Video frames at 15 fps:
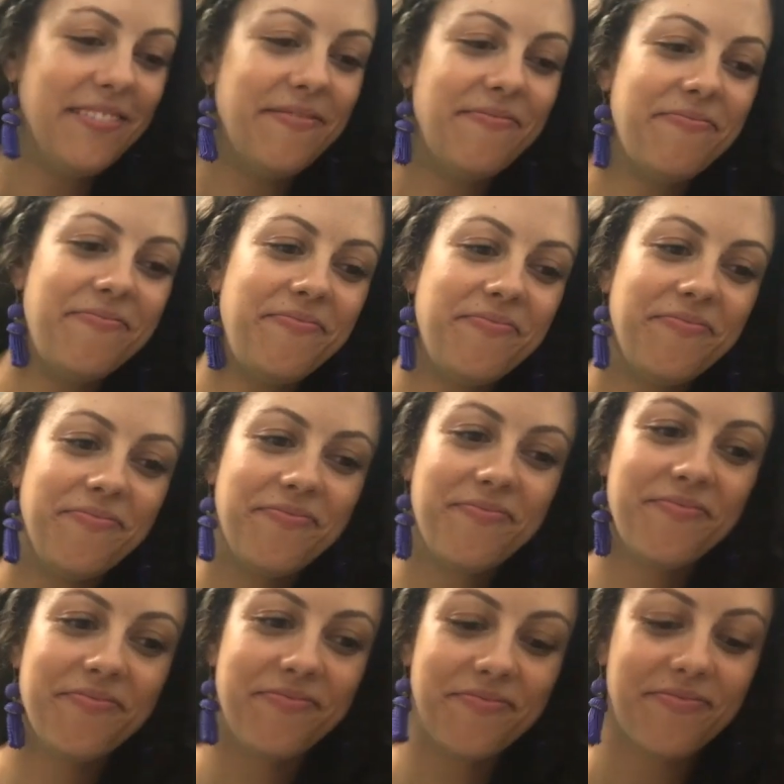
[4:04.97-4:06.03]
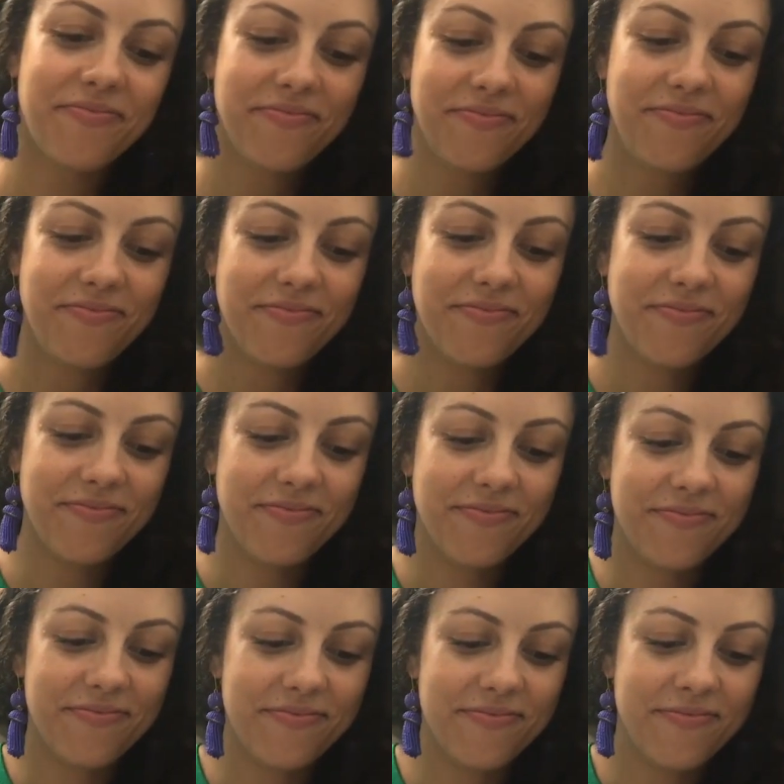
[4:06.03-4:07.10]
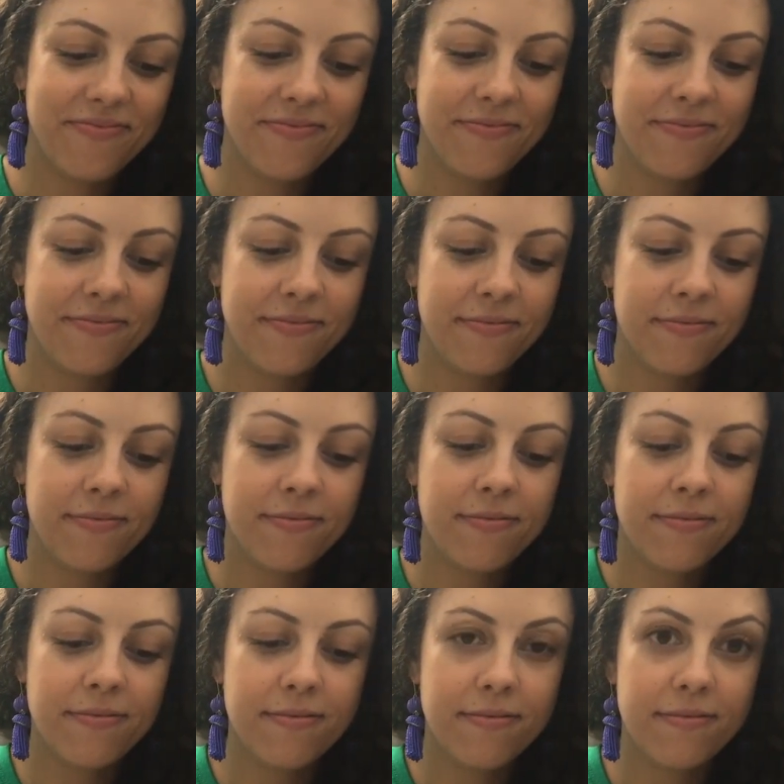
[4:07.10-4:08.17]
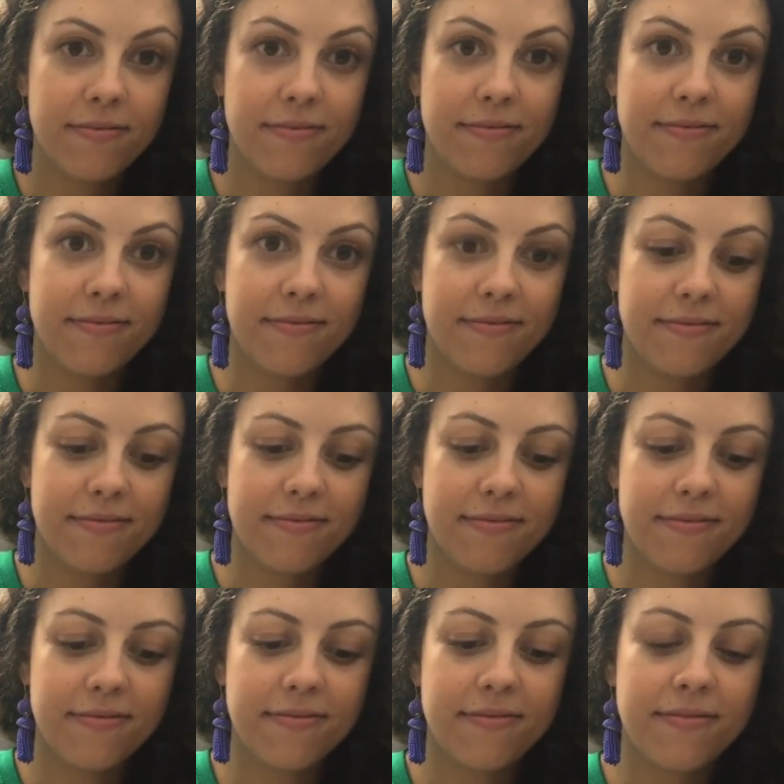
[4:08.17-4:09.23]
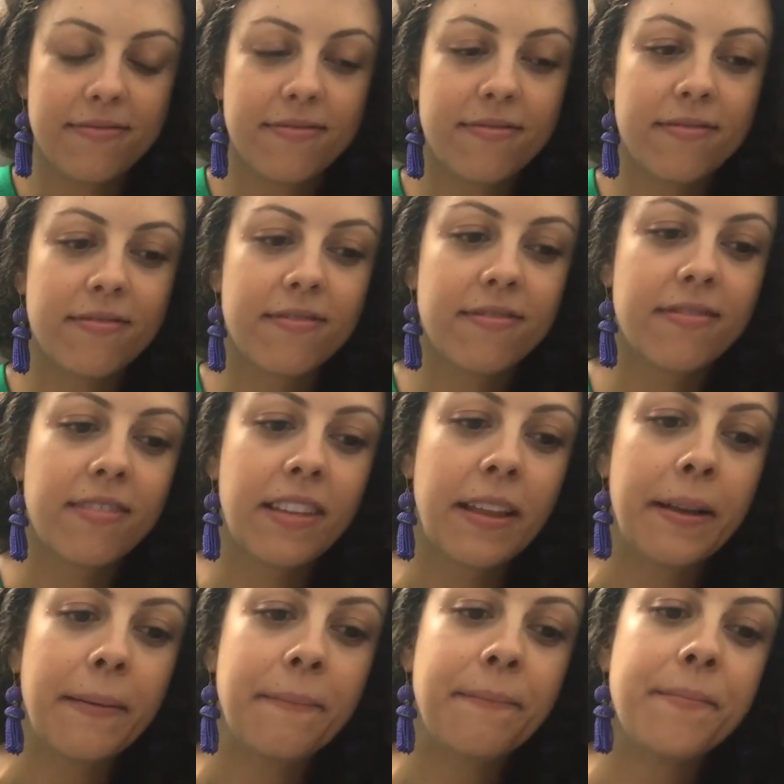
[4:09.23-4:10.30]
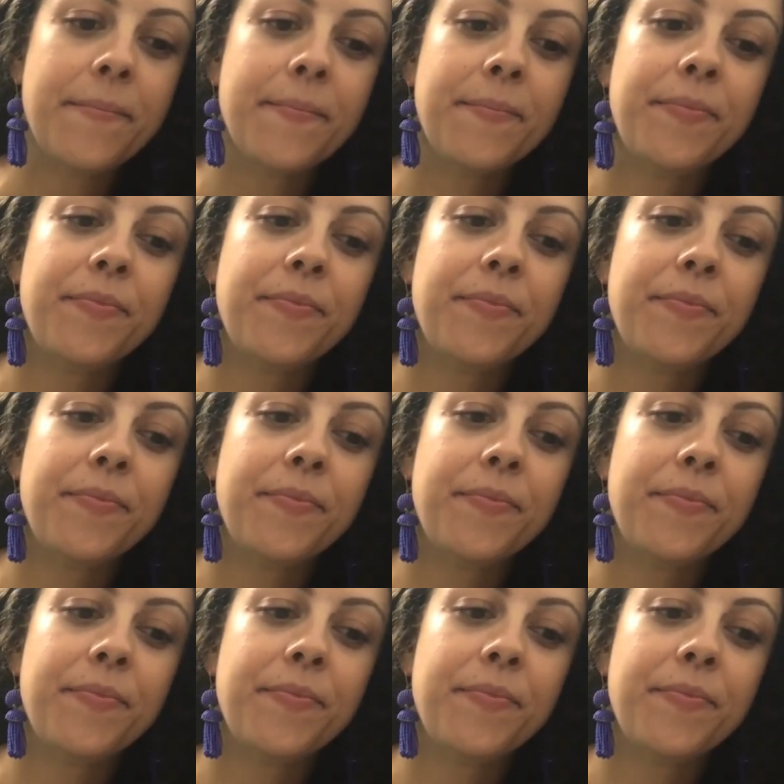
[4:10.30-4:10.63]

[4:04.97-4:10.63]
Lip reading: (no one is talking)